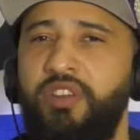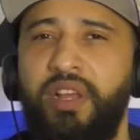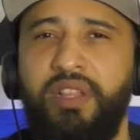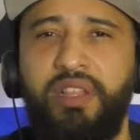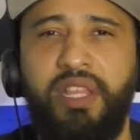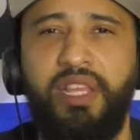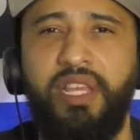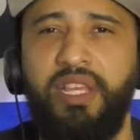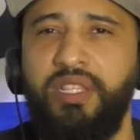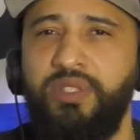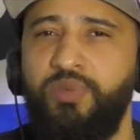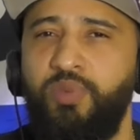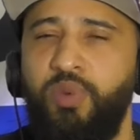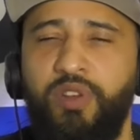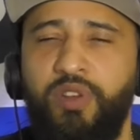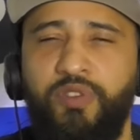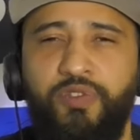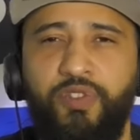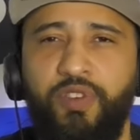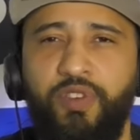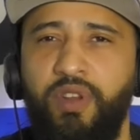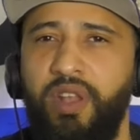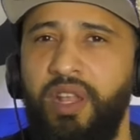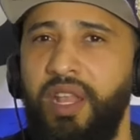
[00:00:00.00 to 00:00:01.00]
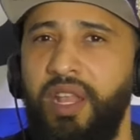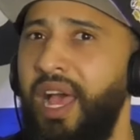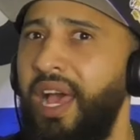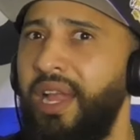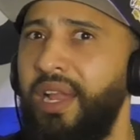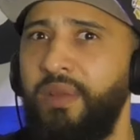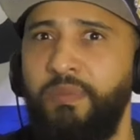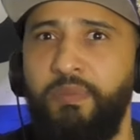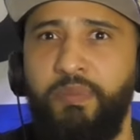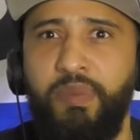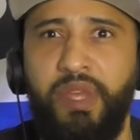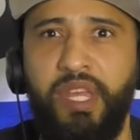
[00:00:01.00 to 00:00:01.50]
I think he's worked for a lot
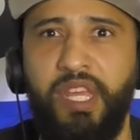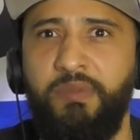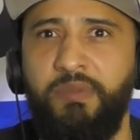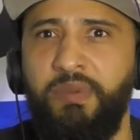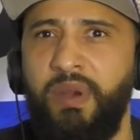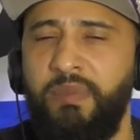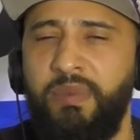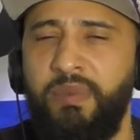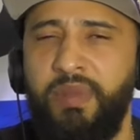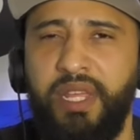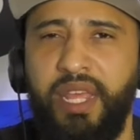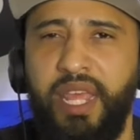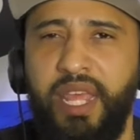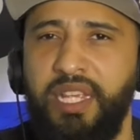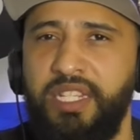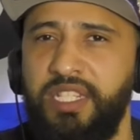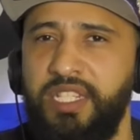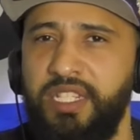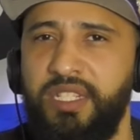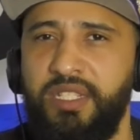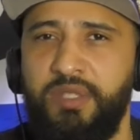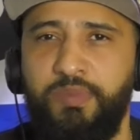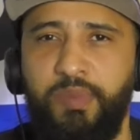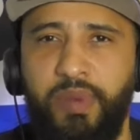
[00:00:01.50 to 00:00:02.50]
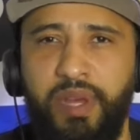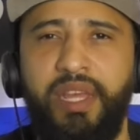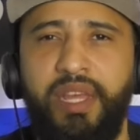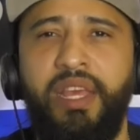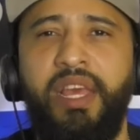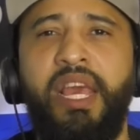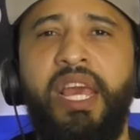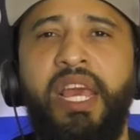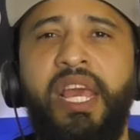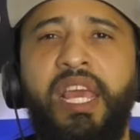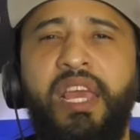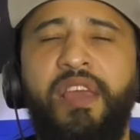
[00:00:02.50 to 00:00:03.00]
of big publications, but
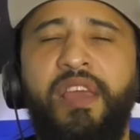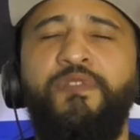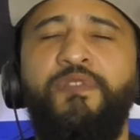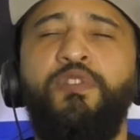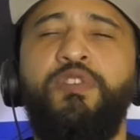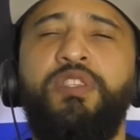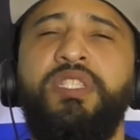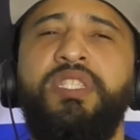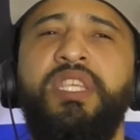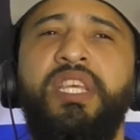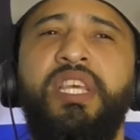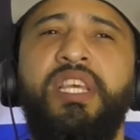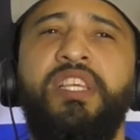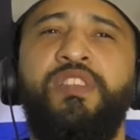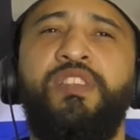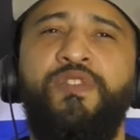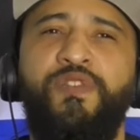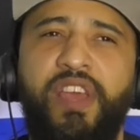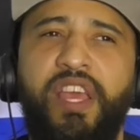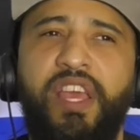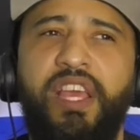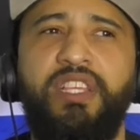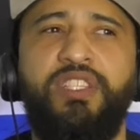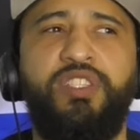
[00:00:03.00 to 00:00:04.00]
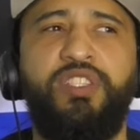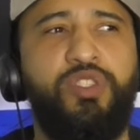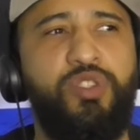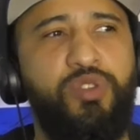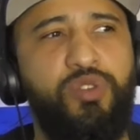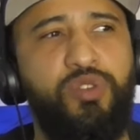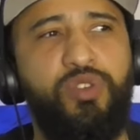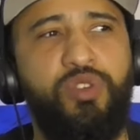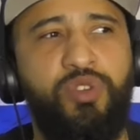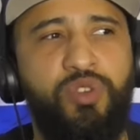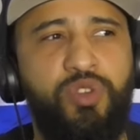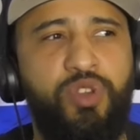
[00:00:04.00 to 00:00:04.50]
if you see his face, you
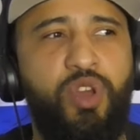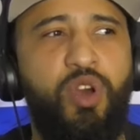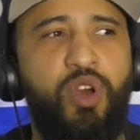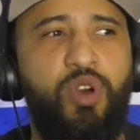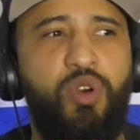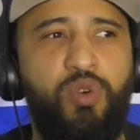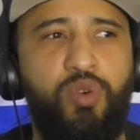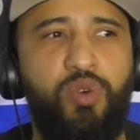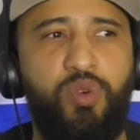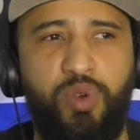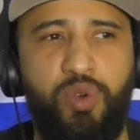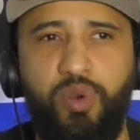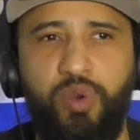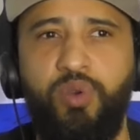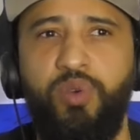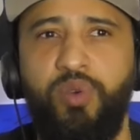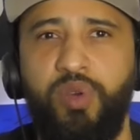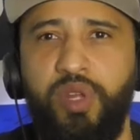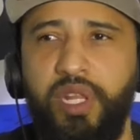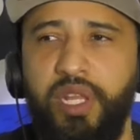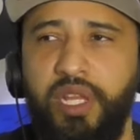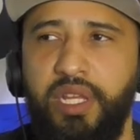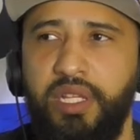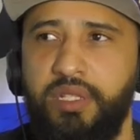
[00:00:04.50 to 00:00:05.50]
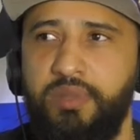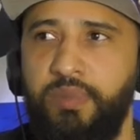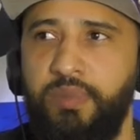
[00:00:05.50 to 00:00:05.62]
you know who who it is.